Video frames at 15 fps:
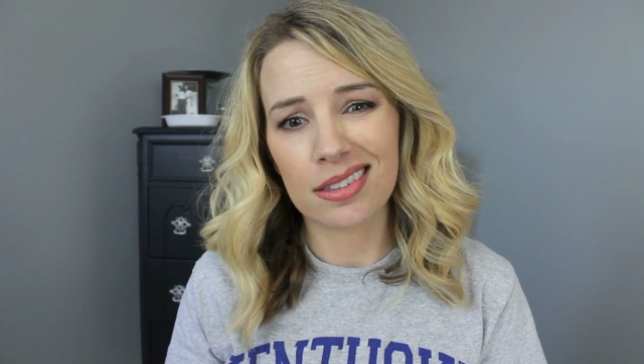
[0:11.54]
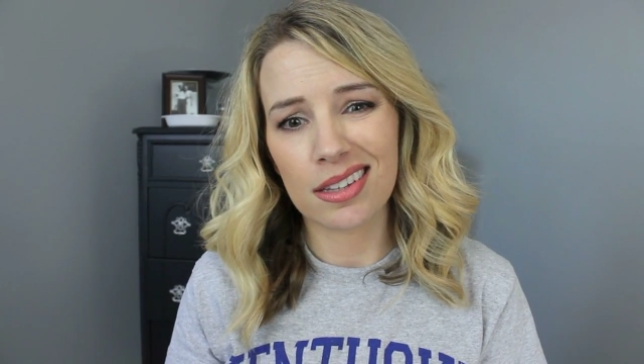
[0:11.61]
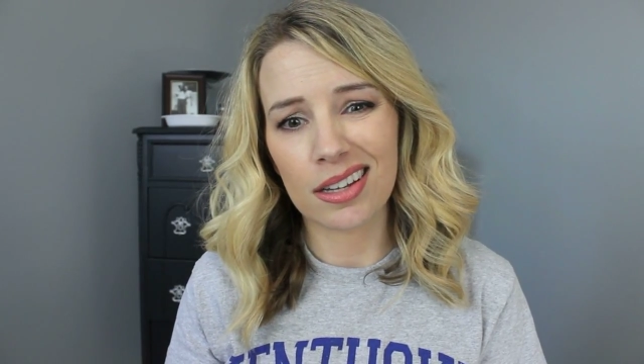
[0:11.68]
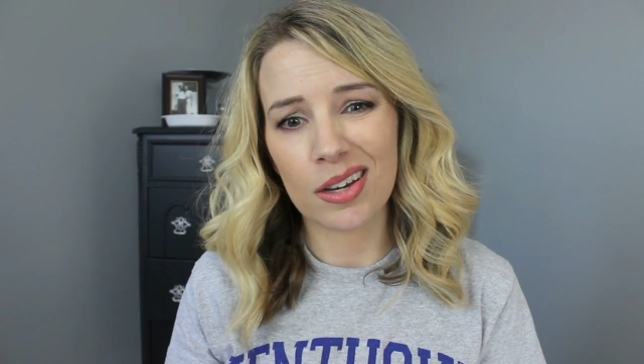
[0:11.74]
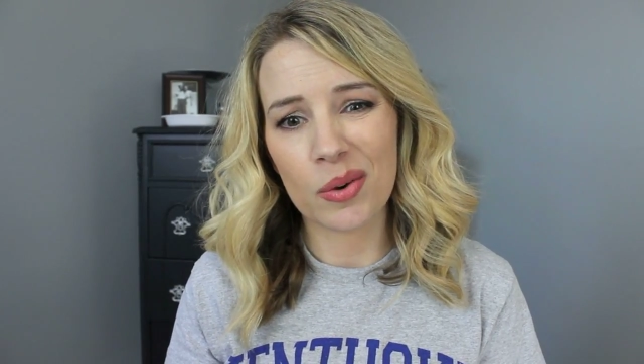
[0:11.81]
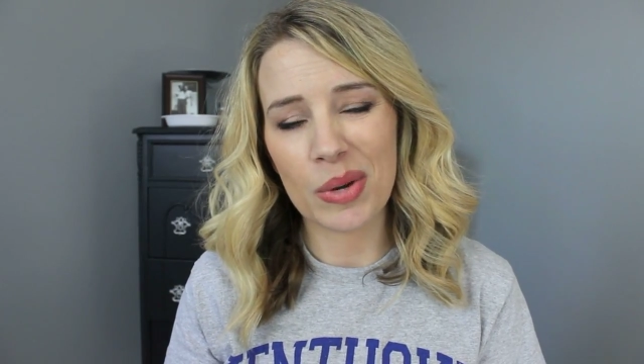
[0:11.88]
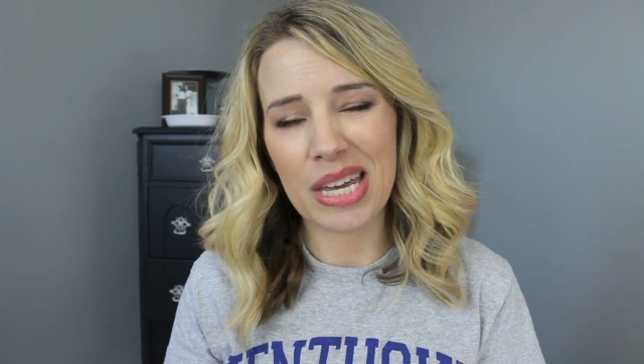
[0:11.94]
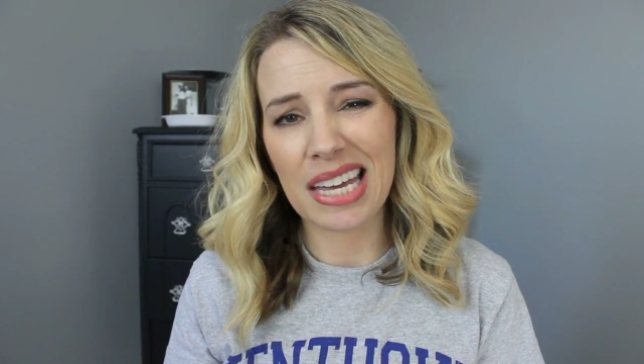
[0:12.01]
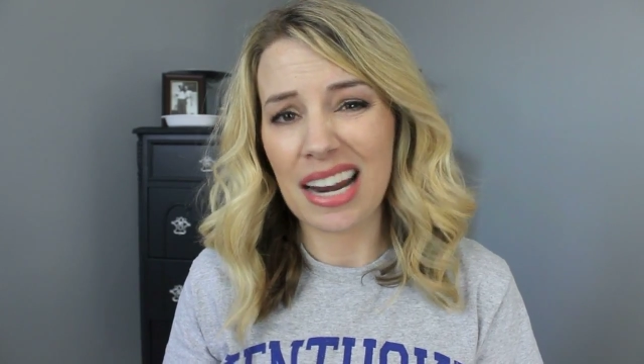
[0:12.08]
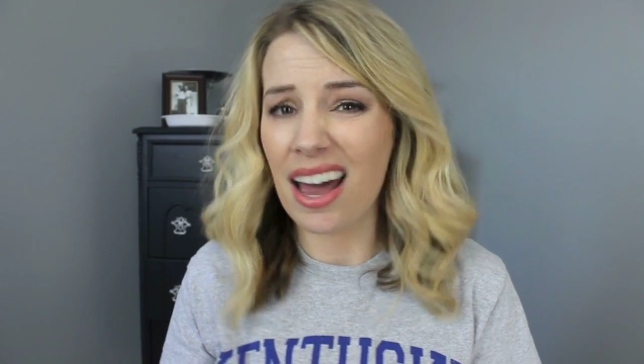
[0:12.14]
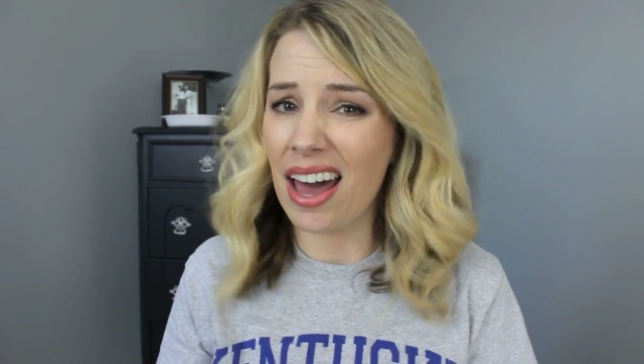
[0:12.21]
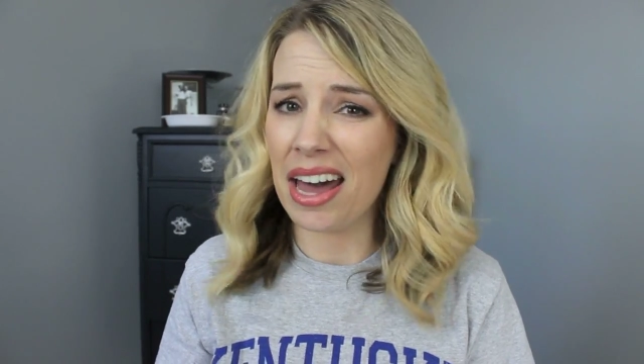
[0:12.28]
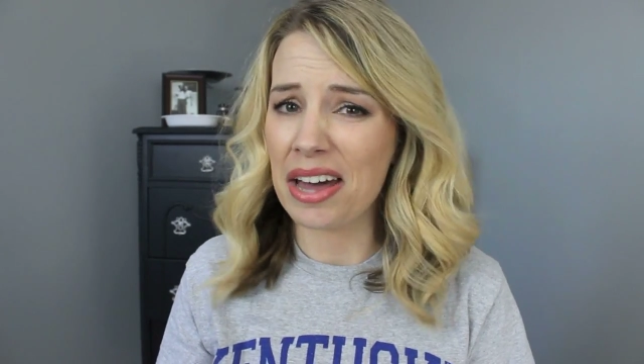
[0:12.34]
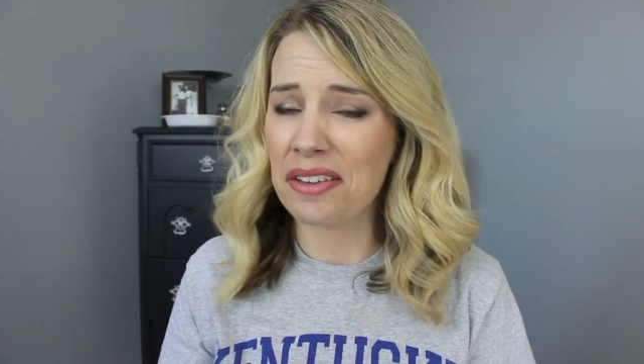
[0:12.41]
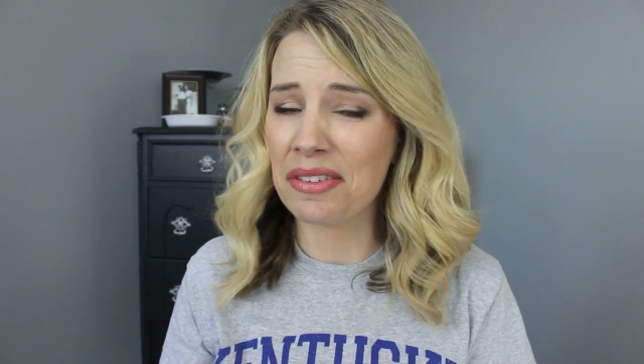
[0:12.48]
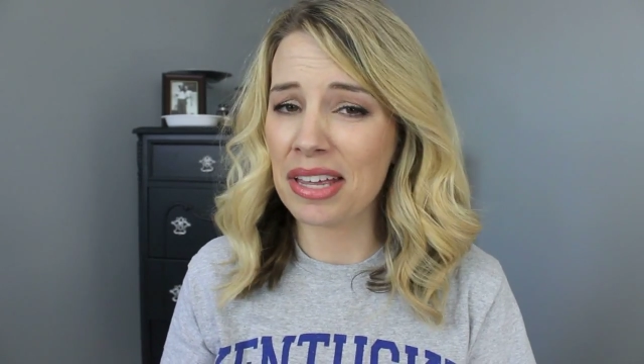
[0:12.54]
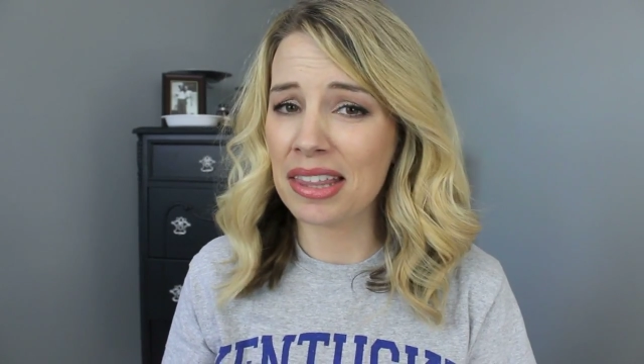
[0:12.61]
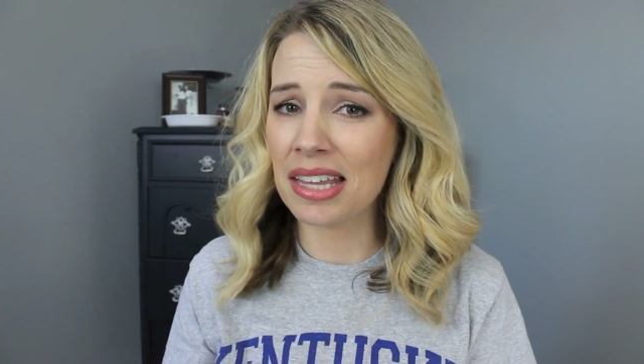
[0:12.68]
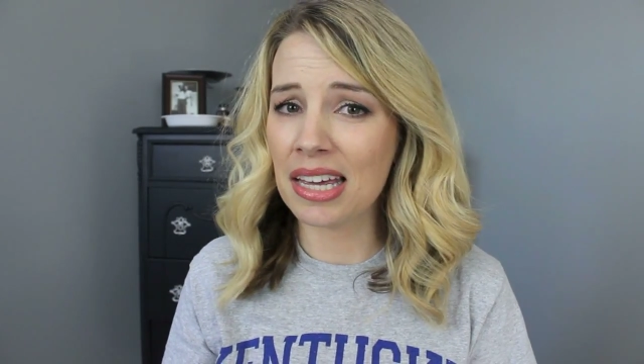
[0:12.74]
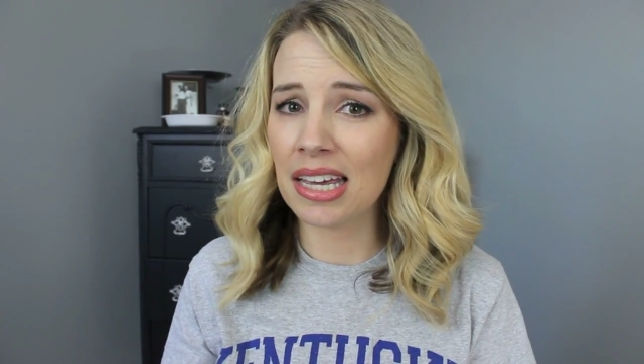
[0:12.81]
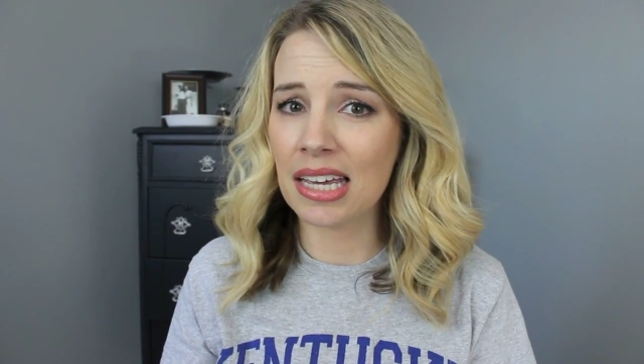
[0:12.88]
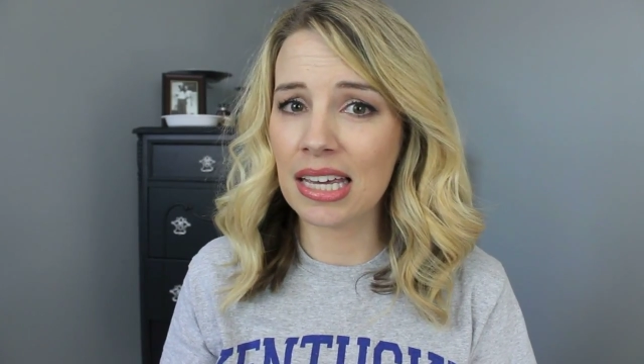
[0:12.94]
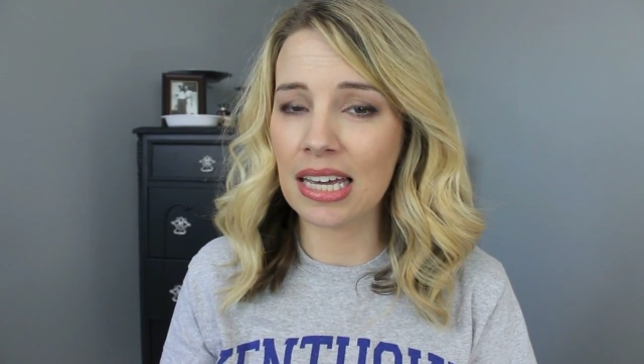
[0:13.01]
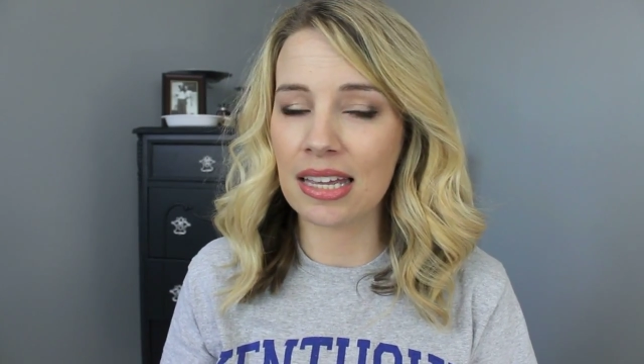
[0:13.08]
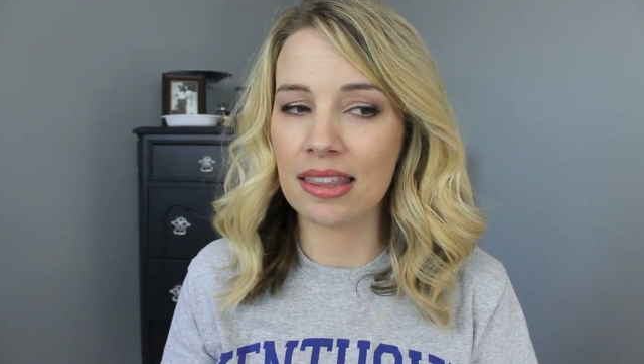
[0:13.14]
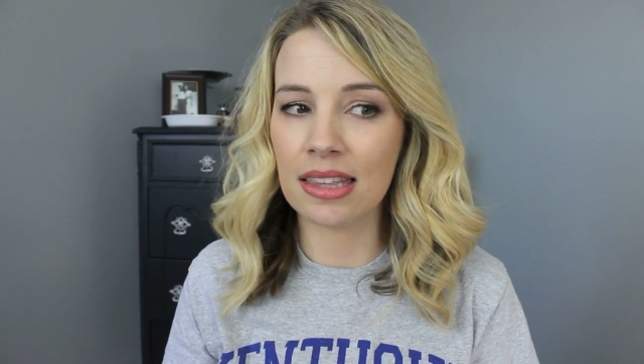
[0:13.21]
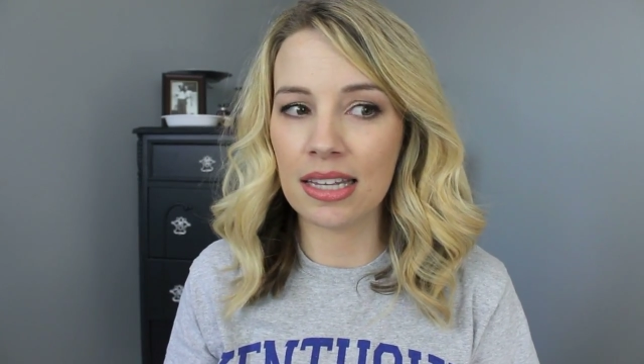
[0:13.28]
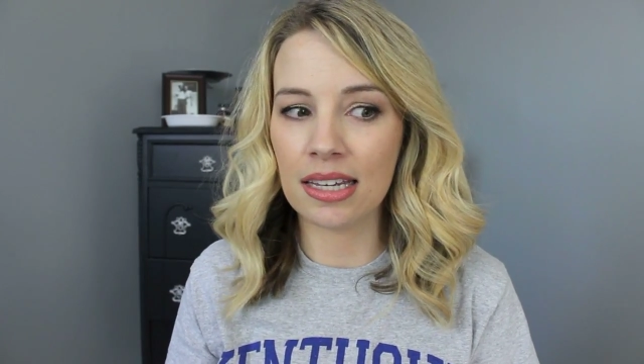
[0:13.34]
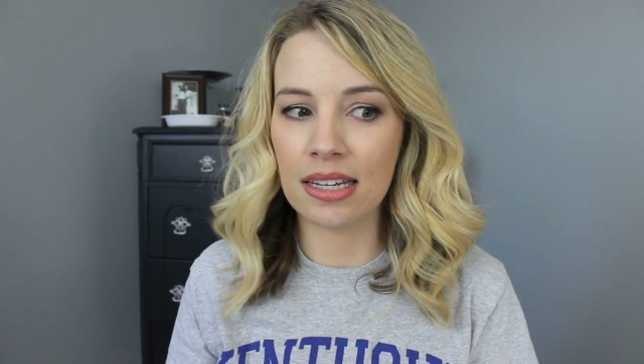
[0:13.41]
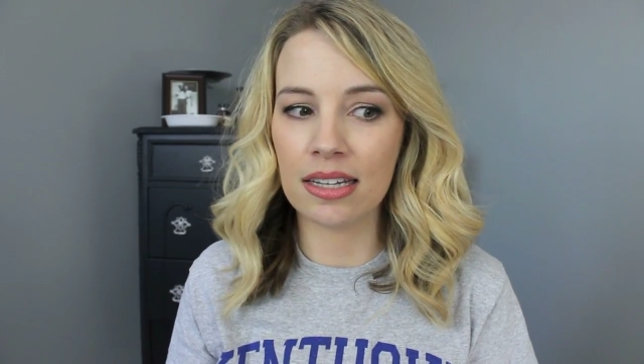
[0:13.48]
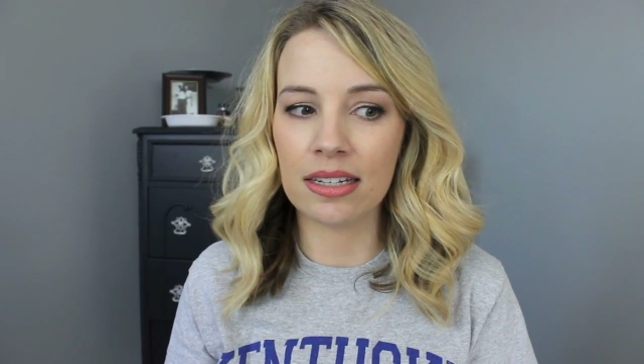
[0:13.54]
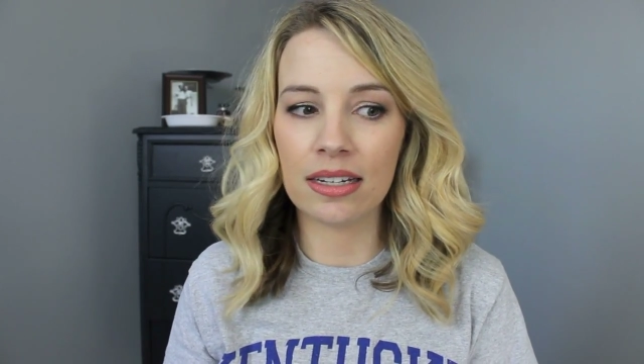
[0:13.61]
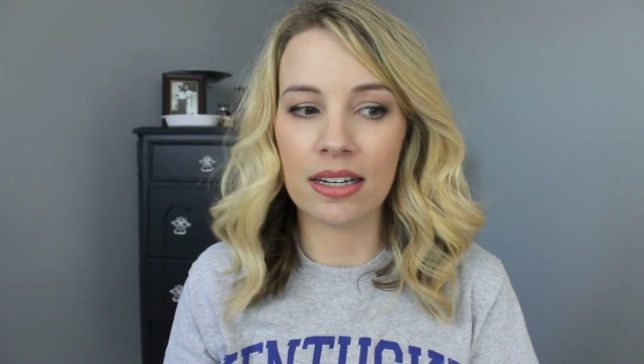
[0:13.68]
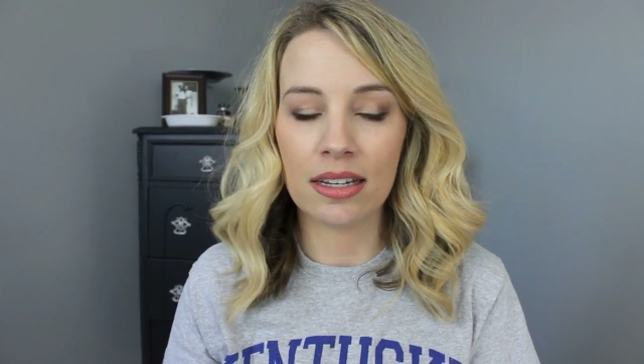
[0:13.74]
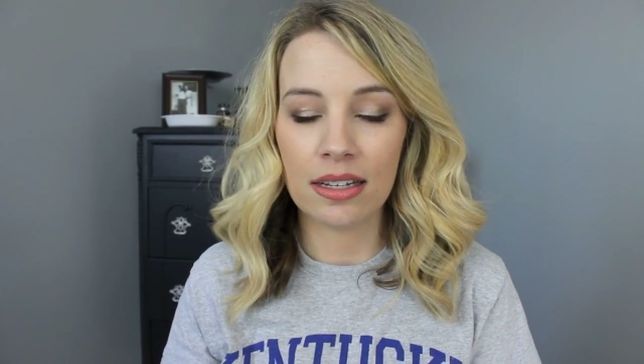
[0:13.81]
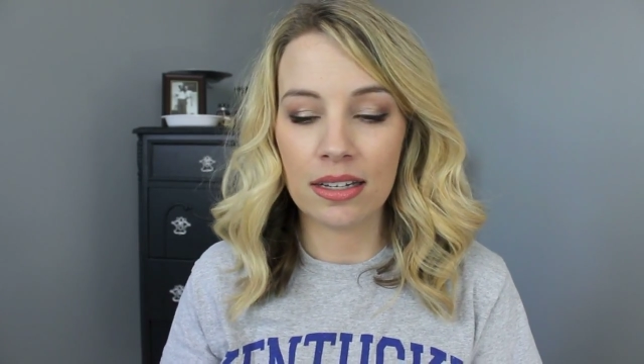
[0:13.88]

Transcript: like a week and a half, I think, and then